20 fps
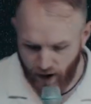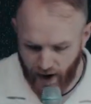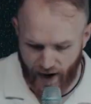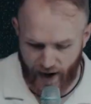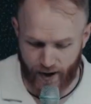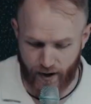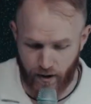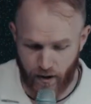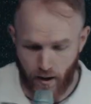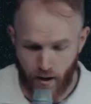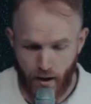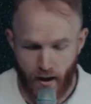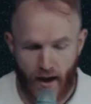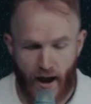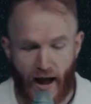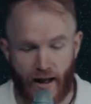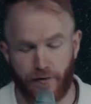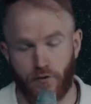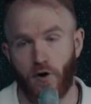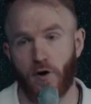and
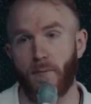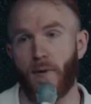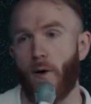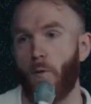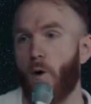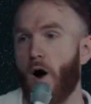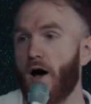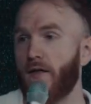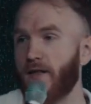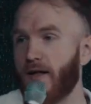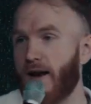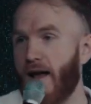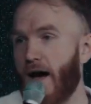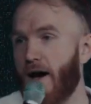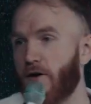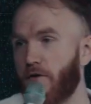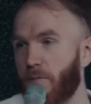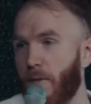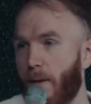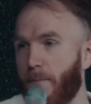I took my wallet
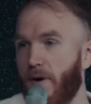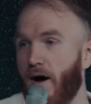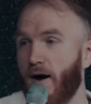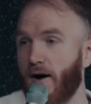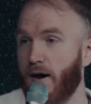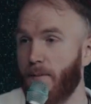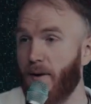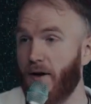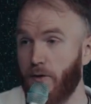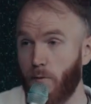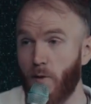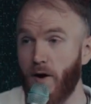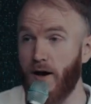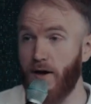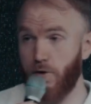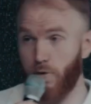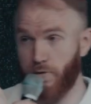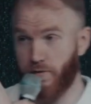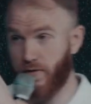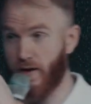out of my pocket. By the way,
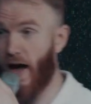you'll see